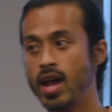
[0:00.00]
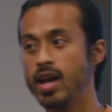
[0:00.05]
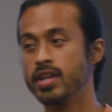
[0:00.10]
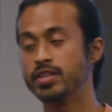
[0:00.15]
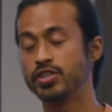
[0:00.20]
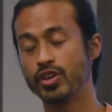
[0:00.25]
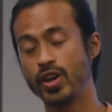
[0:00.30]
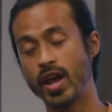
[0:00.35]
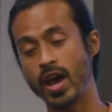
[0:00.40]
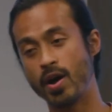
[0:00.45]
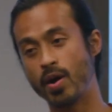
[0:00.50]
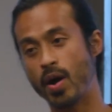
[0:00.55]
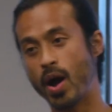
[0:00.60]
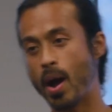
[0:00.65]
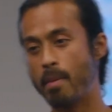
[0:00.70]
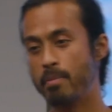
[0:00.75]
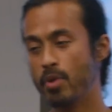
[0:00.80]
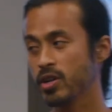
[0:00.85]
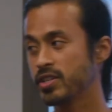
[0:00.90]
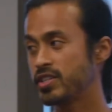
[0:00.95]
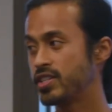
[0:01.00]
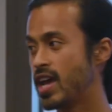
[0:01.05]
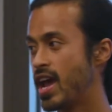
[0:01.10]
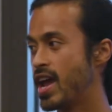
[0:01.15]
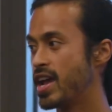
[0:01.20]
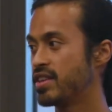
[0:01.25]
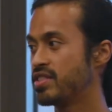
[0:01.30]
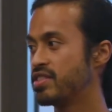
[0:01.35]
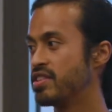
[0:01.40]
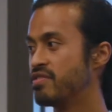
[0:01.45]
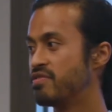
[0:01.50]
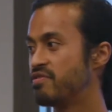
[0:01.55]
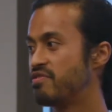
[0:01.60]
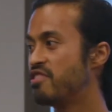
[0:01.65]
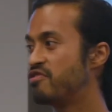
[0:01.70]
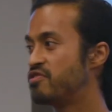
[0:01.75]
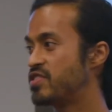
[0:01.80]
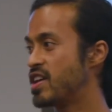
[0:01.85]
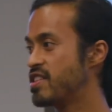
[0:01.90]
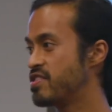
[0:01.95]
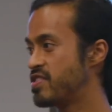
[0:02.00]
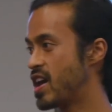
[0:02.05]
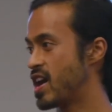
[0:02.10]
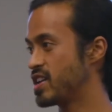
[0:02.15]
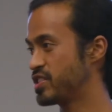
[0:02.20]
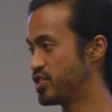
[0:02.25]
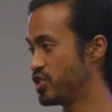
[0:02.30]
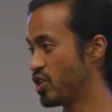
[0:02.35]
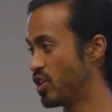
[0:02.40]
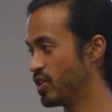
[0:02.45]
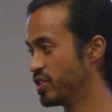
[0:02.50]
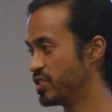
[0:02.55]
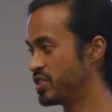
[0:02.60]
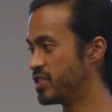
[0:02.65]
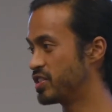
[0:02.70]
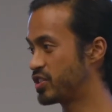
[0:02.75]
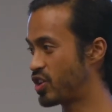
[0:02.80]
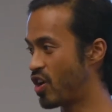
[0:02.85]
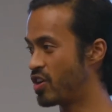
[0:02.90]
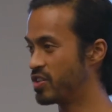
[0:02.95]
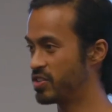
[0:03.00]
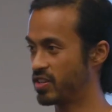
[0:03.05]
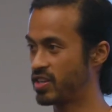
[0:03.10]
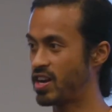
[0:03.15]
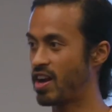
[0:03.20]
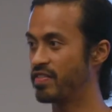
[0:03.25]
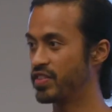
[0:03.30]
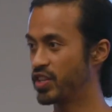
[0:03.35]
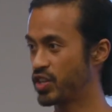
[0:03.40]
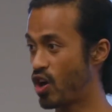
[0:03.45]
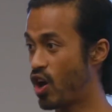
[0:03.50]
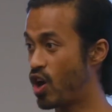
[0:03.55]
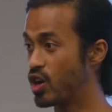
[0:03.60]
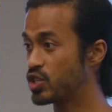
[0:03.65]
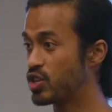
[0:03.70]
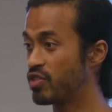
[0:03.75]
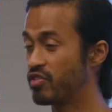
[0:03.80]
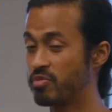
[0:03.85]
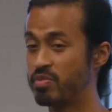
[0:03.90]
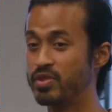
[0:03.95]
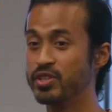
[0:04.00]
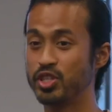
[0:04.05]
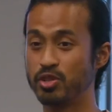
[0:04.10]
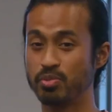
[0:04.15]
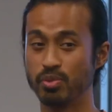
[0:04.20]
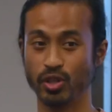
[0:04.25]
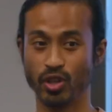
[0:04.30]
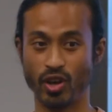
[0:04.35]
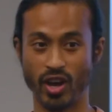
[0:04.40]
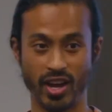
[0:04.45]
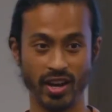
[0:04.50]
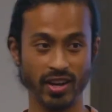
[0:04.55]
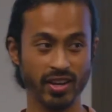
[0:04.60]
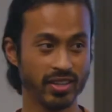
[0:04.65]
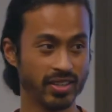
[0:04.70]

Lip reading: So now, I'm not saying that $15,000 is going to cover the cost of a principal lawyer,